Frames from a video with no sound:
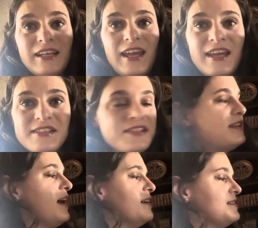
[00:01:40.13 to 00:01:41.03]
It
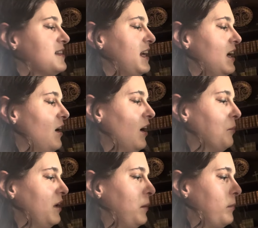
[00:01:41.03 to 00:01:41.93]
says
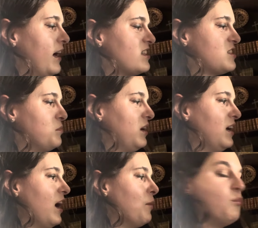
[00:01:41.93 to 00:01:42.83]
eHarmony matched me
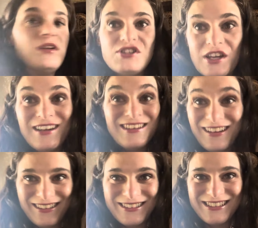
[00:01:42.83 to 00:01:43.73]
up with Jack
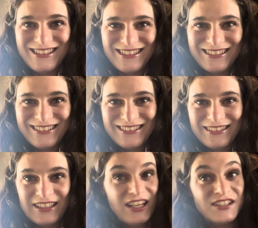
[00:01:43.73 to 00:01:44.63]
Daniels.
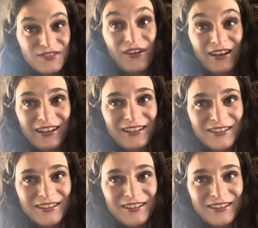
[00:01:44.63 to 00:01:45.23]
It's funny.